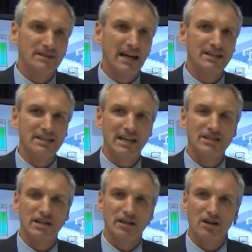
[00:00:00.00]
data
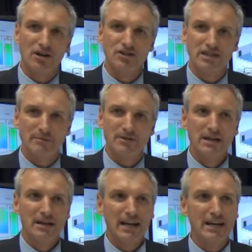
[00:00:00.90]
center concept,
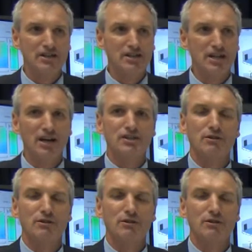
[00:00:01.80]
they can start